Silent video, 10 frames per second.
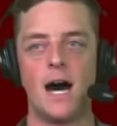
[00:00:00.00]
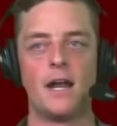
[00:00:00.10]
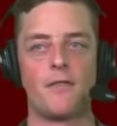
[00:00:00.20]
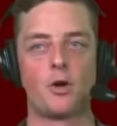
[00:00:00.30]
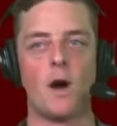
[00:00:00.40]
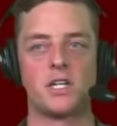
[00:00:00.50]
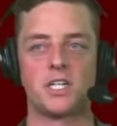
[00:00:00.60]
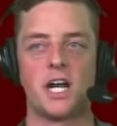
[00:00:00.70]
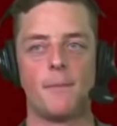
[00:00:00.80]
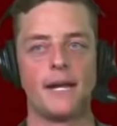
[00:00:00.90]
Another
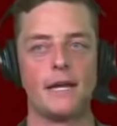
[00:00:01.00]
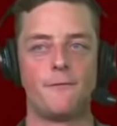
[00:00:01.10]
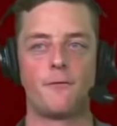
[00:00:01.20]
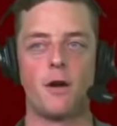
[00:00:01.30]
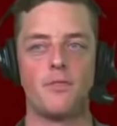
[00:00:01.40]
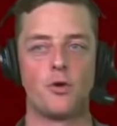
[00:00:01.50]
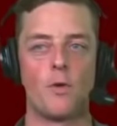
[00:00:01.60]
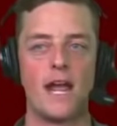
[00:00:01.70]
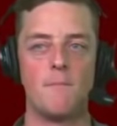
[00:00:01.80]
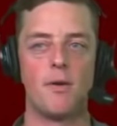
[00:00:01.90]
question coming in from the
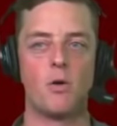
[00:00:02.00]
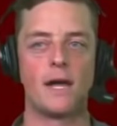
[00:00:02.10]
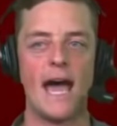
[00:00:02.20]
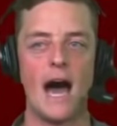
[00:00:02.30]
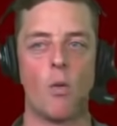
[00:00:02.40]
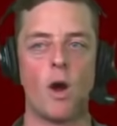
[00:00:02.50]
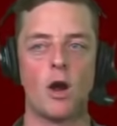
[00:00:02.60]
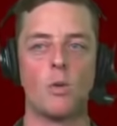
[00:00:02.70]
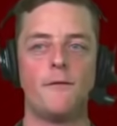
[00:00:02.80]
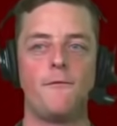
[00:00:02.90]
Rainbow Cow. Where
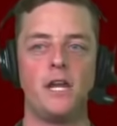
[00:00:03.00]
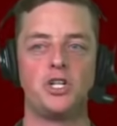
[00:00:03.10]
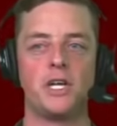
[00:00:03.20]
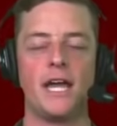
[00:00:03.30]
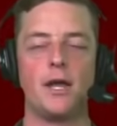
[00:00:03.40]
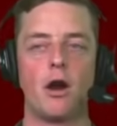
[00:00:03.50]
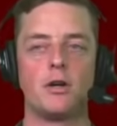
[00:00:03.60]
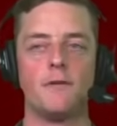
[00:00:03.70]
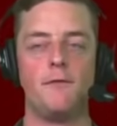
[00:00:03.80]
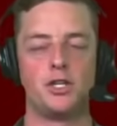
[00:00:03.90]
are we finishing in
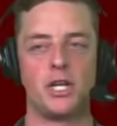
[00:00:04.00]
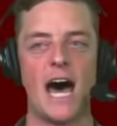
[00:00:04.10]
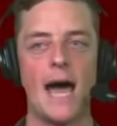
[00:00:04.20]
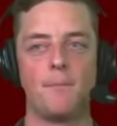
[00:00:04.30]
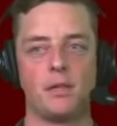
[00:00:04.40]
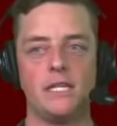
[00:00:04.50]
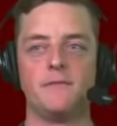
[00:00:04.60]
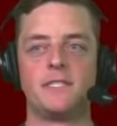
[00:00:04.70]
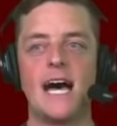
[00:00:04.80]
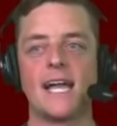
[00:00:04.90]
our division? I
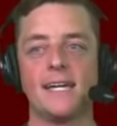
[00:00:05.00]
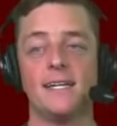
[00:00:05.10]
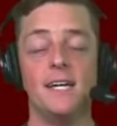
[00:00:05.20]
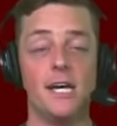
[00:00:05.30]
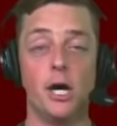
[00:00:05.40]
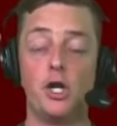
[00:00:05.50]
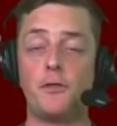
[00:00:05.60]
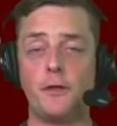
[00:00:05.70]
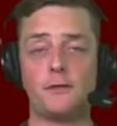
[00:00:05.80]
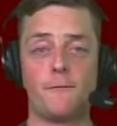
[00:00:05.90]
believe second. Who do
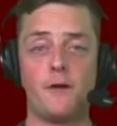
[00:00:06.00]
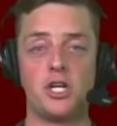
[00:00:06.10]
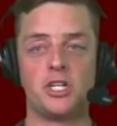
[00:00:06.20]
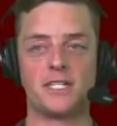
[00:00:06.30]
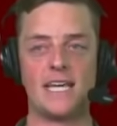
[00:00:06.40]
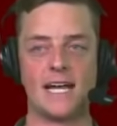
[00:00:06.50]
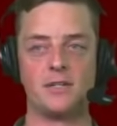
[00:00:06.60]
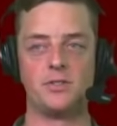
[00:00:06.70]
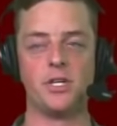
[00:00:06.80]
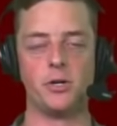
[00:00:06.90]
you think they're finishing
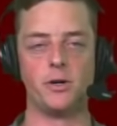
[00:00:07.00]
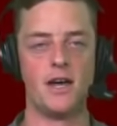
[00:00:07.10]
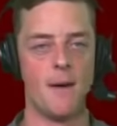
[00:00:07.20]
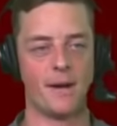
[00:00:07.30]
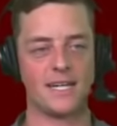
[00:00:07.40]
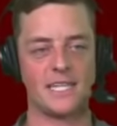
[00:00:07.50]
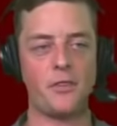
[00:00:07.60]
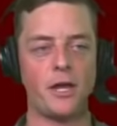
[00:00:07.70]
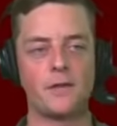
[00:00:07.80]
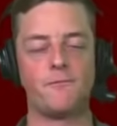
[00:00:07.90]
second to? Because I
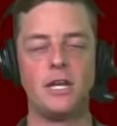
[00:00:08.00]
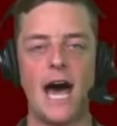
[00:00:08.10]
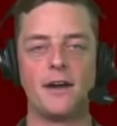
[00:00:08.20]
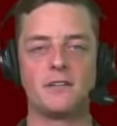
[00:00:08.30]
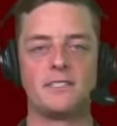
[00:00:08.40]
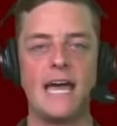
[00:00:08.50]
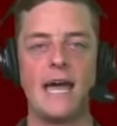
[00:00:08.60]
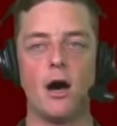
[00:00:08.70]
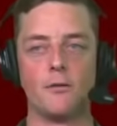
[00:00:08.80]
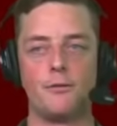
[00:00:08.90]
think if the Niners stay
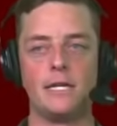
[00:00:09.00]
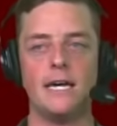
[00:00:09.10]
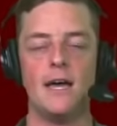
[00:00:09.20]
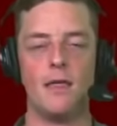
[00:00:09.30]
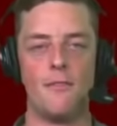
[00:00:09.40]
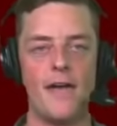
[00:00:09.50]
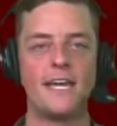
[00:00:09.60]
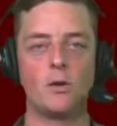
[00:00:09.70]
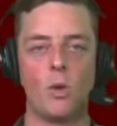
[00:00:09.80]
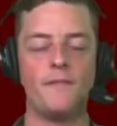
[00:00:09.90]
healthy, they
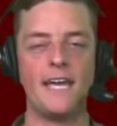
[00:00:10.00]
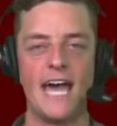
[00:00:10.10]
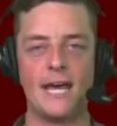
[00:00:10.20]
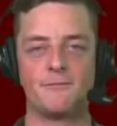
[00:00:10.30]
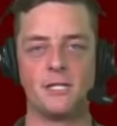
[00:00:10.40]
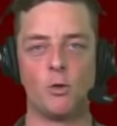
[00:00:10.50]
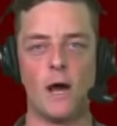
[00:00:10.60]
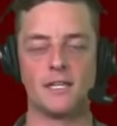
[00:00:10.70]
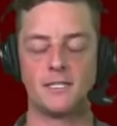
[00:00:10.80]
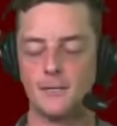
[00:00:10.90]
can win the NFC
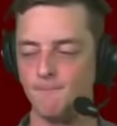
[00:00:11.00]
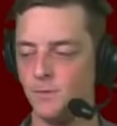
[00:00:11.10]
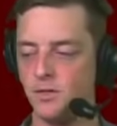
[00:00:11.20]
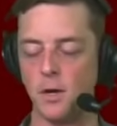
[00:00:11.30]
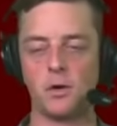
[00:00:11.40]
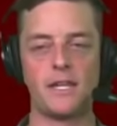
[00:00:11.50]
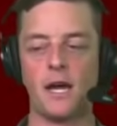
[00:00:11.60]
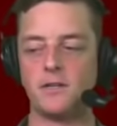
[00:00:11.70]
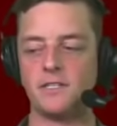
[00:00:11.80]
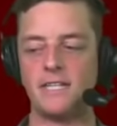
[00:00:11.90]
West. Totally
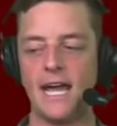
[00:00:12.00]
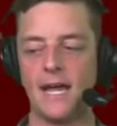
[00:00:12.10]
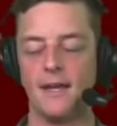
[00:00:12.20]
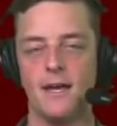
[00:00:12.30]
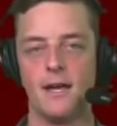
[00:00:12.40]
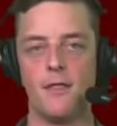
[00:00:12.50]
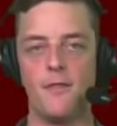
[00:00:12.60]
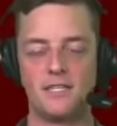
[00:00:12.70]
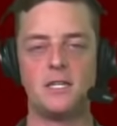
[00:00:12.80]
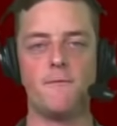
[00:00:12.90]
understand.
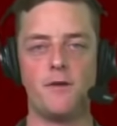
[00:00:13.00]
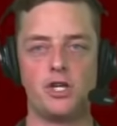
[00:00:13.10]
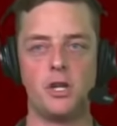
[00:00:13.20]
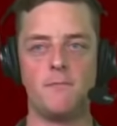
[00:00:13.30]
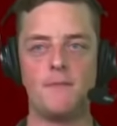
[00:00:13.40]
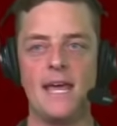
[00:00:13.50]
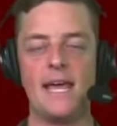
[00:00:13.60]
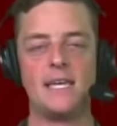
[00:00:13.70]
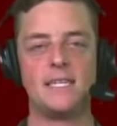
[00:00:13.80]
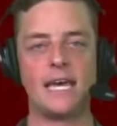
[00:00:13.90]
This division
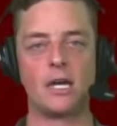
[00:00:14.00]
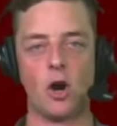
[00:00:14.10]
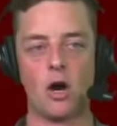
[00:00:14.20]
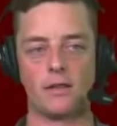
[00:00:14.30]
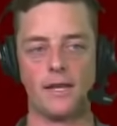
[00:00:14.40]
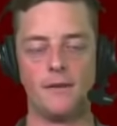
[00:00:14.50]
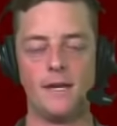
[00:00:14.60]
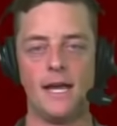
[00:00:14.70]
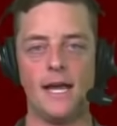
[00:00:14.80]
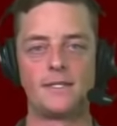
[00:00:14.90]
is a gauntlet.
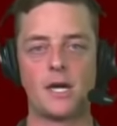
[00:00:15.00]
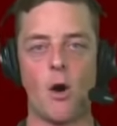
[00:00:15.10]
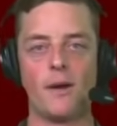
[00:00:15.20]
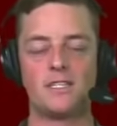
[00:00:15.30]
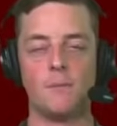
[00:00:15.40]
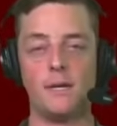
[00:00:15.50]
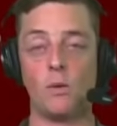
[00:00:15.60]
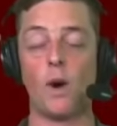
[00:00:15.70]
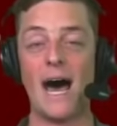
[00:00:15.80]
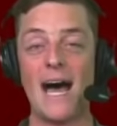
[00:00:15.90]
It's going to be
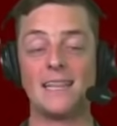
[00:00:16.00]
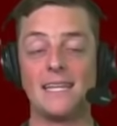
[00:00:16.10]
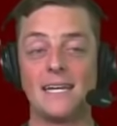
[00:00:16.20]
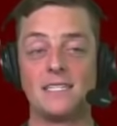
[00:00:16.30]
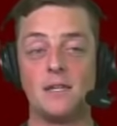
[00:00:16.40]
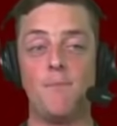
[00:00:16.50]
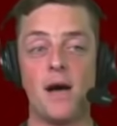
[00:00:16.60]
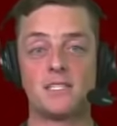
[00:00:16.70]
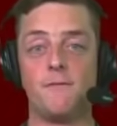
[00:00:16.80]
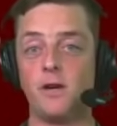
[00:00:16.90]
what I think is the
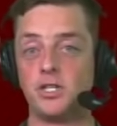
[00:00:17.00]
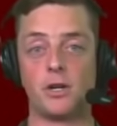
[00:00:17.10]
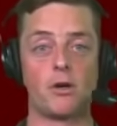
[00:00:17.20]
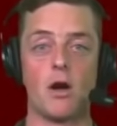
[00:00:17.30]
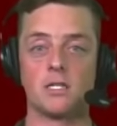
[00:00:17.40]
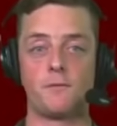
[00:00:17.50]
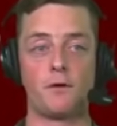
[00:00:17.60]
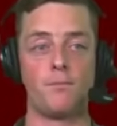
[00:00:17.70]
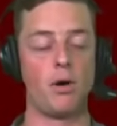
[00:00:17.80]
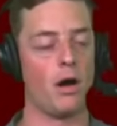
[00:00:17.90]
best division across
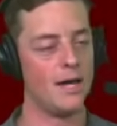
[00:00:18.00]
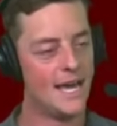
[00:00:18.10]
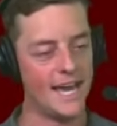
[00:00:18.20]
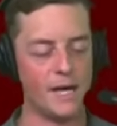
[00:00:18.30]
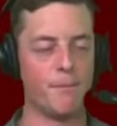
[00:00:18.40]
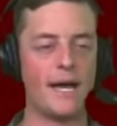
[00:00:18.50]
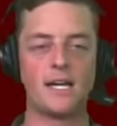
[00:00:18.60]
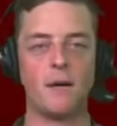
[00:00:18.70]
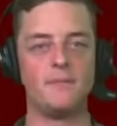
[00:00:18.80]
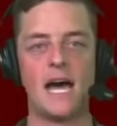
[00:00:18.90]
football. It
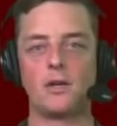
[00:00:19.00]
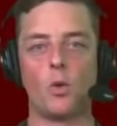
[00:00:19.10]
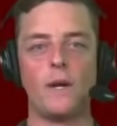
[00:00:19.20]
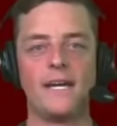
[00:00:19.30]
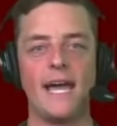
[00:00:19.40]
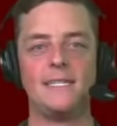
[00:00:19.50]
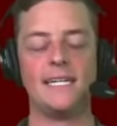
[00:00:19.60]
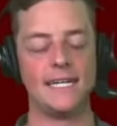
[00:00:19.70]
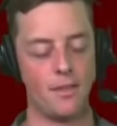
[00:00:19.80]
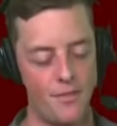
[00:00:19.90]
might come down to Week
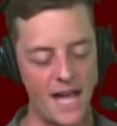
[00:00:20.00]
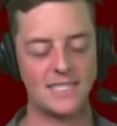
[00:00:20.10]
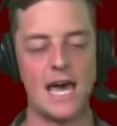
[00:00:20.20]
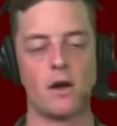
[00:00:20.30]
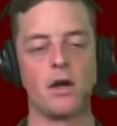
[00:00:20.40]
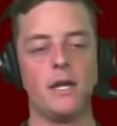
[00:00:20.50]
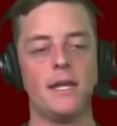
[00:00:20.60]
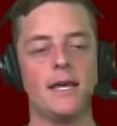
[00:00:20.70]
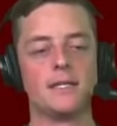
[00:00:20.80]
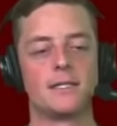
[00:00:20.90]
18. That's how good
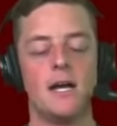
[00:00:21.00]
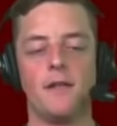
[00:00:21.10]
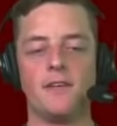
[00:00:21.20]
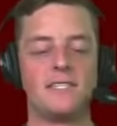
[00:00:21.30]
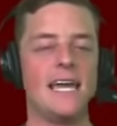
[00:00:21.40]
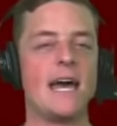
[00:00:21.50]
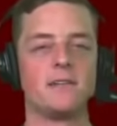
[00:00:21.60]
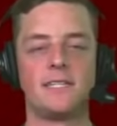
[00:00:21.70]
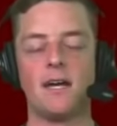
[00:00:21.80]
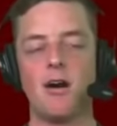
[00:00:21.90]
it is. The
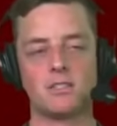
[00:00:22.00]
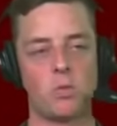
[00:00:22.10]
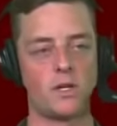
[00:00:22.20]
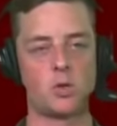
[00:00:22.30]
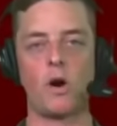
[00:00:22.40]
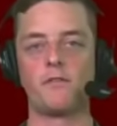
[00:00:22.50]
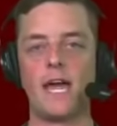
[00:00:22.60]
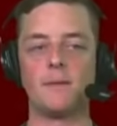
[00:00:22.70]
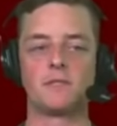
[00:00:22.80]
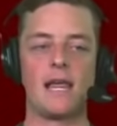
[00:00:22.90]
Seattle Seahawks won 12
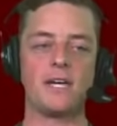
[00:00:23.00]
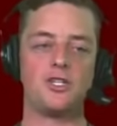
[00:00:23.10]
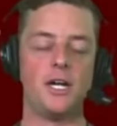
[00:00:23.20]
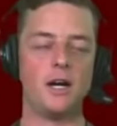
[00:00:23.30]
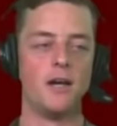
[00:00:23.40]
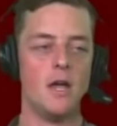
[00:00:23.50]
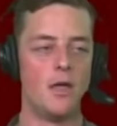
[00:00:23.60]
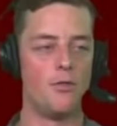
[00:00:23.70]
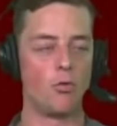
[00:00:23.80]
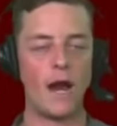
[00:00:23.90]
games last year.
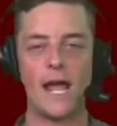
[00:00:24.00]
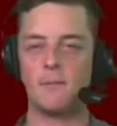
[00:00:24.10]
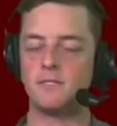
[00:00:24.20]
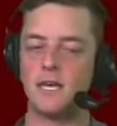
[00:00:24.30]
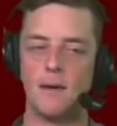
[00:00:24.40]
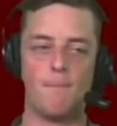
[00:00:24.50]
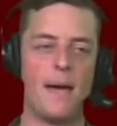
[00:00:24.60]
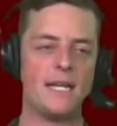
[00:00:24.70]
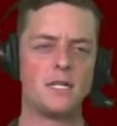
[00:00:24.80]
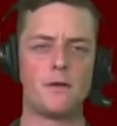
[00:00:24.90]
The Rams
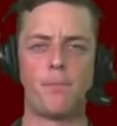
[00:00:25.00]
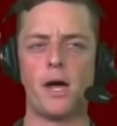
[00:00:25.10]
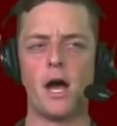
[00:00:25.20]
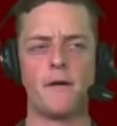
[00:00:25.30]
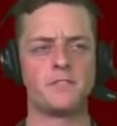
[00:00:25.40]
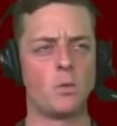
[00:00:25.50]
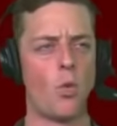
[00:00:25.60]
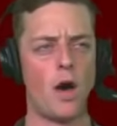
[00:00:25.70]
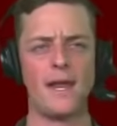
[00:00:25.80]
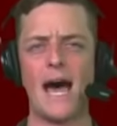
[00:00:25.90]
made it to the playoffs and
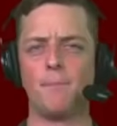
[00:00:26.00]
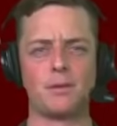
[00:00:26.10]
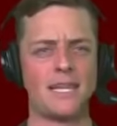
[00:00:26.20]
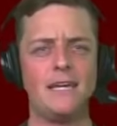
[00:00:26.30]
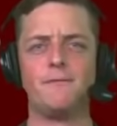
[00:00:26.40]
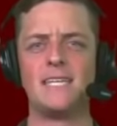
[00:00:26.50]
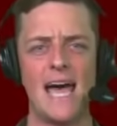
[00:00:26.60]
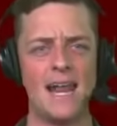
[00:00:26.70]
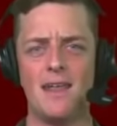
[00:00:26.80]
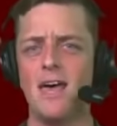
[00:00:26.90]
won, I believe,
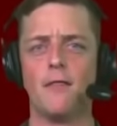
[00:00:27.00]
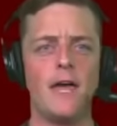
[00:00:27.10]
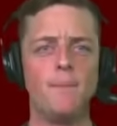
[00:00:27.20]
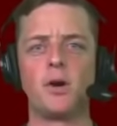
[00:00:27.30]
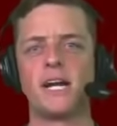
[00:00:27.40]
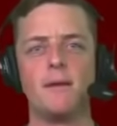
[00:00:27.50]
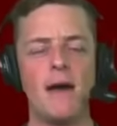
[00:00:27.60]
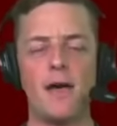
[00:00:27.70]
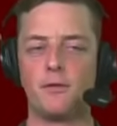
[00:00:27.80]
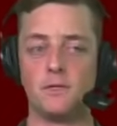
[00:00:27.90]
10. They bring in
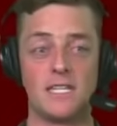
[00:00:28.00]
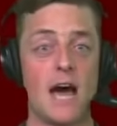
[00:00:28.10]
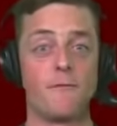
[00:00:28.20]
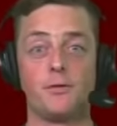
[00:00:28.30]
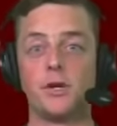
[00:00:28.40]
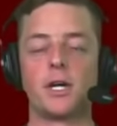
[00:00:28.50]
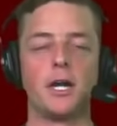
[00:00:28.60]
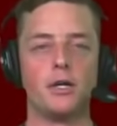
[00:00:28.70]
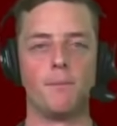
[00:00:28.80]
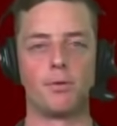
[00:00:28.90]
Matthew Stafford. They're
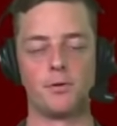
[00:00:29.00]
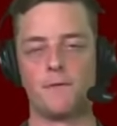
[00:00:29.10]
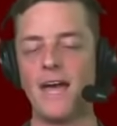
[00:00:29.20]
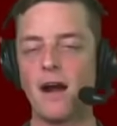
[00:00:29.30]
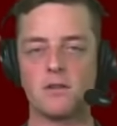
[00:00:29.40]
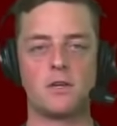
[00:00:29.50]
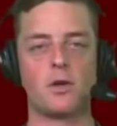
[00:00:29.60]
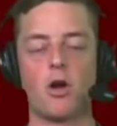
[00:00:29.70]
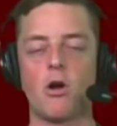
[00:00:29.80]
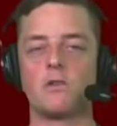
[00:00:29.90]
going to improve. The
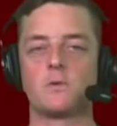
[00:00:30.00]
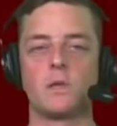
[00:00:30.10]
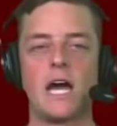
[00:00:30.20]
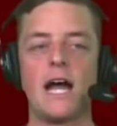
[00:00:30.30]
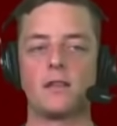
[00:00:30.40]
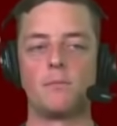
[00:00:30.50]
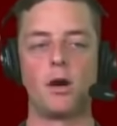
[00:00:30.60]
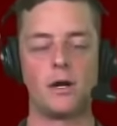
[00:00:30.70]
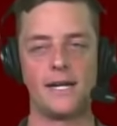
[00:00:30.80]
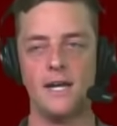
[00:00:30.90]
Arizona Cardinals with Kyler
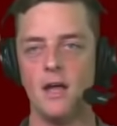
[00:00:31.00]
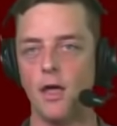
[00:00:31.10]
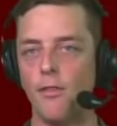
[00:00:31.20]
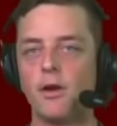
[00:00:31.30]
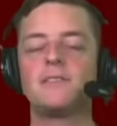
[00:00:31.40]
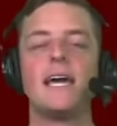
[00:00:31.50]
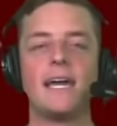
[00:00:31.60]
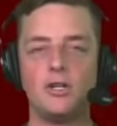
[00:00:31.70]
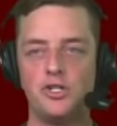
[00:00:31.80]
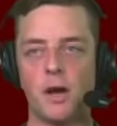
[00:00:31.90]
Murray, they're
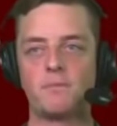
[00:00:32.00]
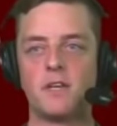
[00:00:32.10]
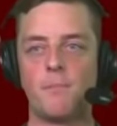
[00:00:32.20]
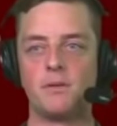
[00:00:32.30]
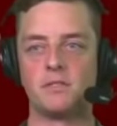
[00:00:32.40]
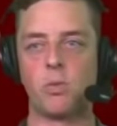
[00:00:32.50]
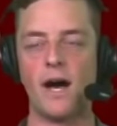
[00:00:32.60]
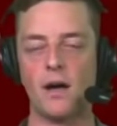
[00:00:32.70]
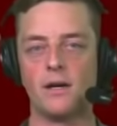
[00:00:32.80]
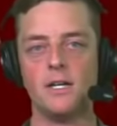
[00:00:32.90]
taking jumps up as
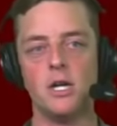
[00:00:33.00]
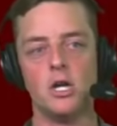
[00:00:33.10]
well.